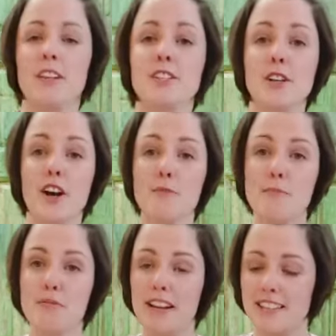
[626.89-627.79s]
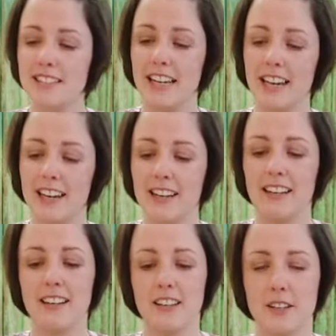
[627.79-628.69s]
so I've pressed
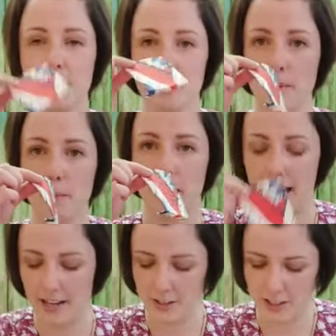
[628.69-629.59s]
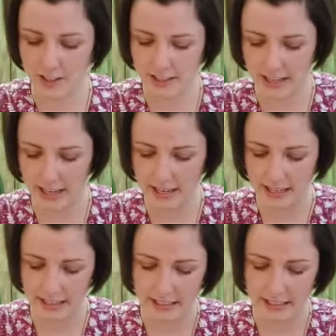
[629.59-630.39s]
in my edges there,